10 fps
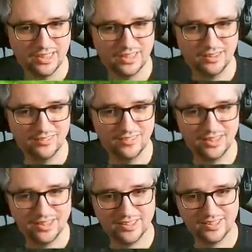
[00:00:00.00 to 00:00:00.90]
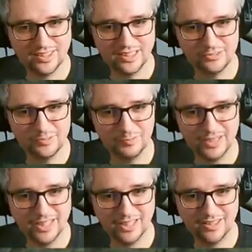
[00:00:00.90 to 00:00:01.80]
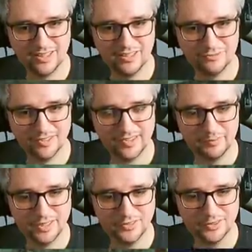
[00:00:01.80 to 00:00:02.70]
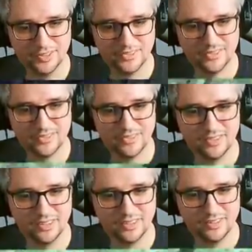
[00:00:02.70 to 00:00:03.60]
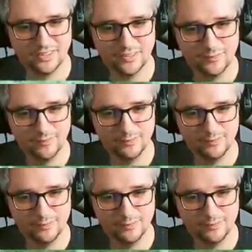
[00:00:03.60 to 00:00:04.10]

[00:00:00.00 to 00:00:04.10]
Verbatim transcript: And all I can hear in my head every time I do this is the uh,